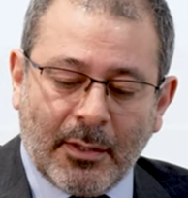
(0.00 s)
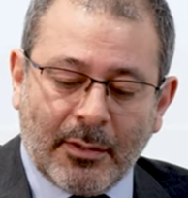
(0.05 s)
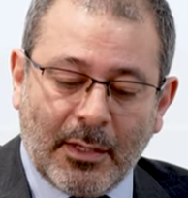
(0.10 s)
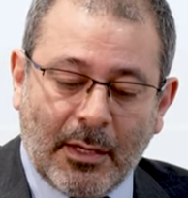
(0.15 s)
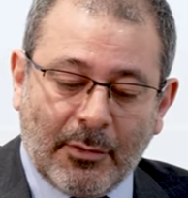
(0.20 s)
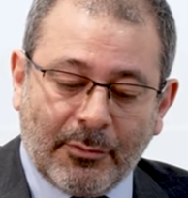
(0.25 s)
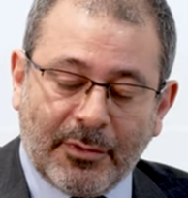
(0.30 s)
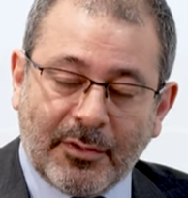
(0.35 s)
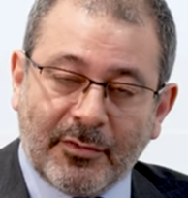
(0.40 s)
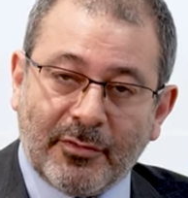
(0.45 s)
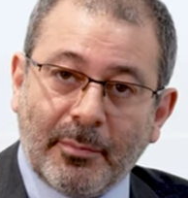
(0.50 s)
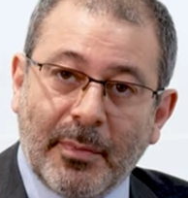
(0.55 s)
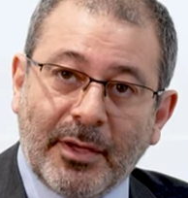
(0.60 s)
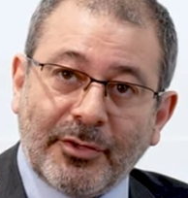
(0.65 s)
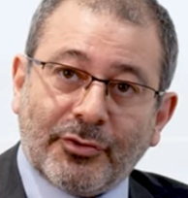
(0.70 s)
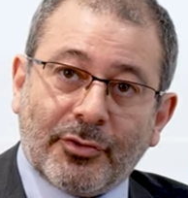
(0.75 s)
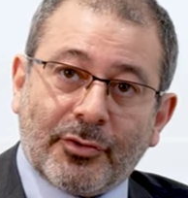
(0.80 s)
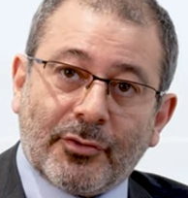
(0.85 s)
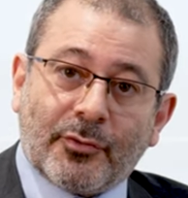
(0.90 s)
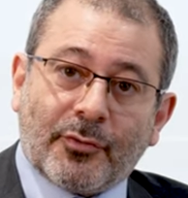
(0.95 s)
Now this
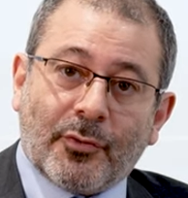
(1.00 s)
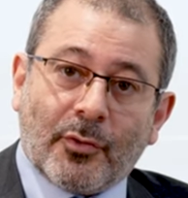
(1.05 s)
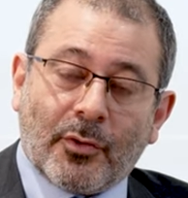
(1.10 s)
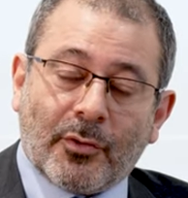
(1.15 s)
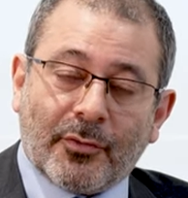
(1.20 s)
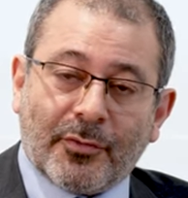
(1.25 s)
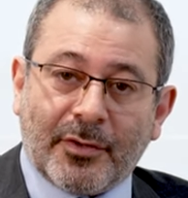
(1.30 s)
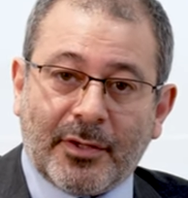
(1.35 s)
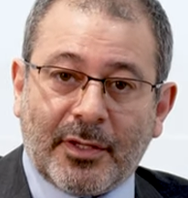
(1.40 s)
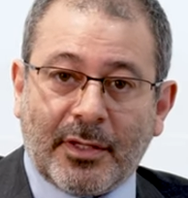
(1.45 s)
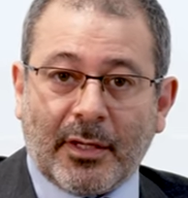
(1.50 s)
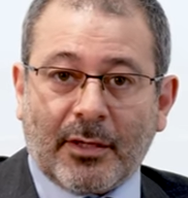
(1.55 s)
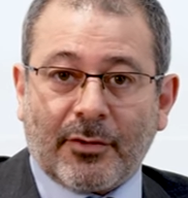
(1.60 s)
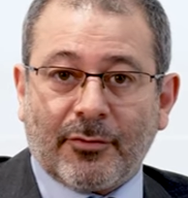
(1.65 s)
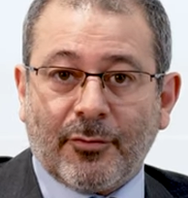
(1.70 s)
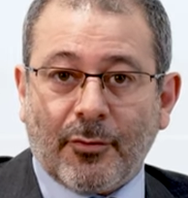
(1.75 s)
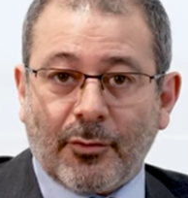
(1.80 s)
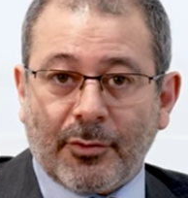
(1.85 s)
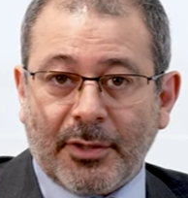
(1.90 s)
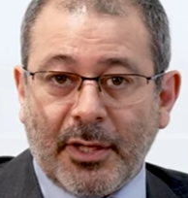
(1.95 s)
measures for over the next
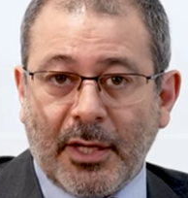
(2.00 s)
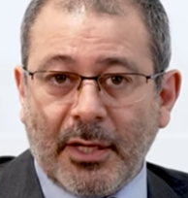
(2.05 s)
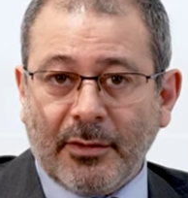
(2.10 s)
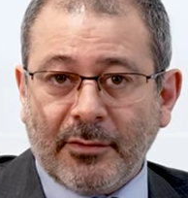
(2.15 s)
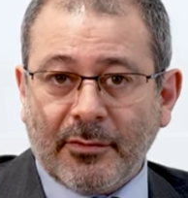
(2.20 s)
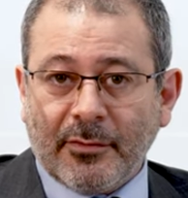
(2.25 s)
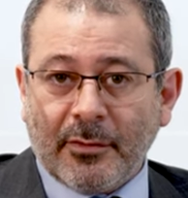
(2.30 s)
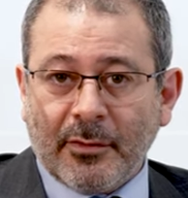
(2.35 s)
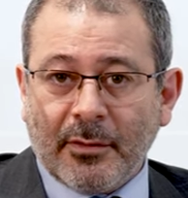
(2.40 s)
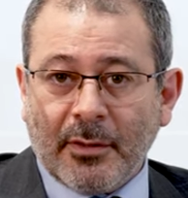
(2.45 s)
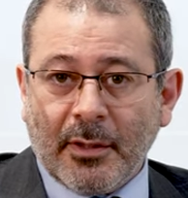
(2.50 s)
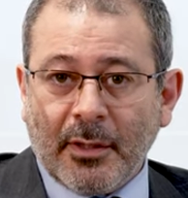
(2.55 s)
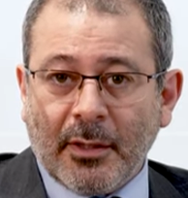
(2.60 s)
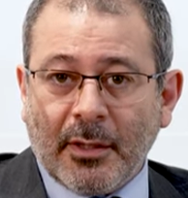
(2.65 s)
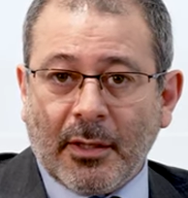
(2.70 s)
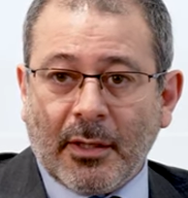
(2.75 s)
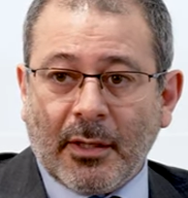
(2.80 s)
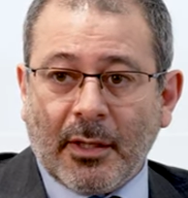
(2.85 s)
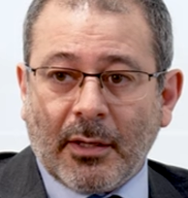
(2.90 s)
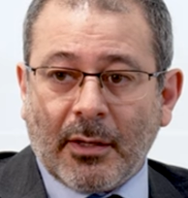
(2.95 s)
4 days,
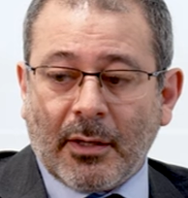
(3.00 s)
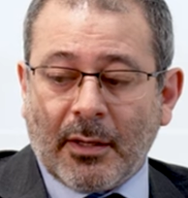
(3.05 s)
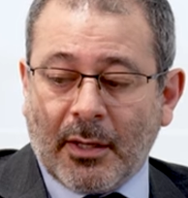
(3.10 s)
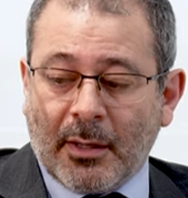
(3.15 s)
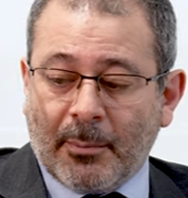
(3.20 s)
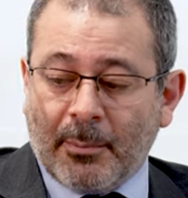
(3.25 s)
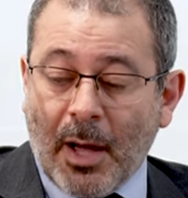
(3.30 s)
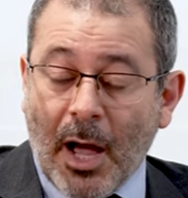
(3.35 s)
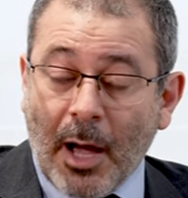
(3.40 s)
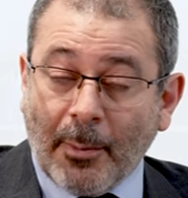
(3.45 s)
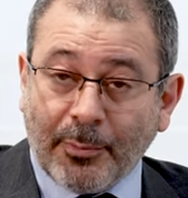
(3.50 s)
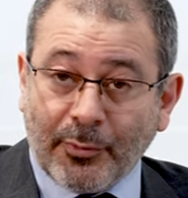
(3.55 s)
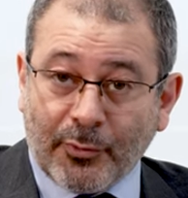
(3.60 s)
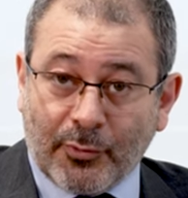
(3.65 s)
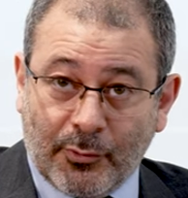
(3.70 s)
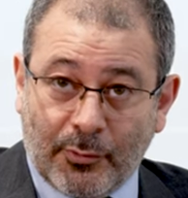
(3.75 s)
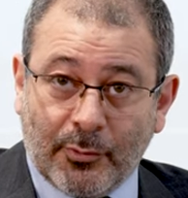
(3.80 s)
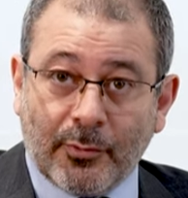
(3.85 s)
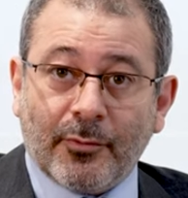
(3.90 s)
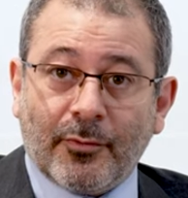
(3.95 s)
up
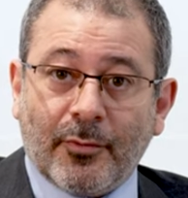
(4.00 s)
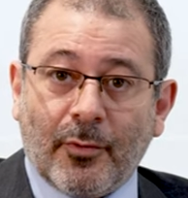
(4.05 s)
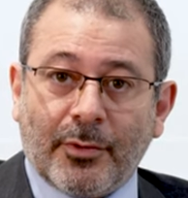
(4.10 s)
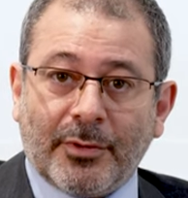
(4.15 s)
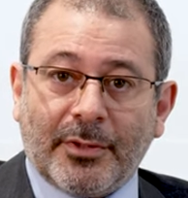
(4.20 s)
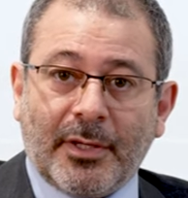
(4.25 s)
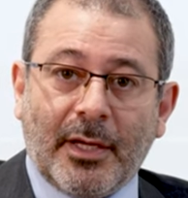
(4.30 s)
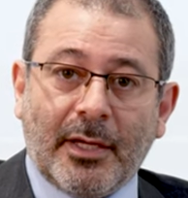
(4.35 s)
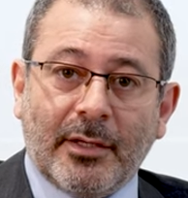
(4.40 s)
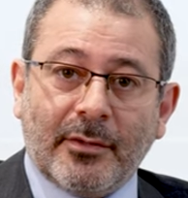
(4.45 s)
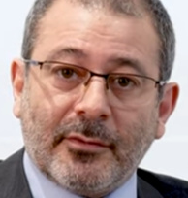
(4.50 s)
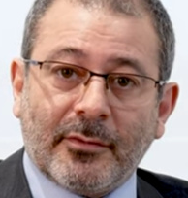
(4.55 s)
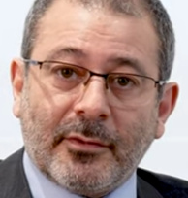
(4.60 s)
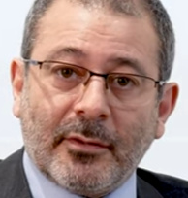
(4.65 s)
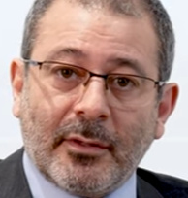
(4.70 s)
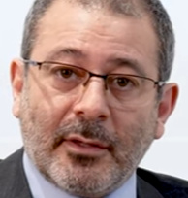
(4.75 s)
to 4 days.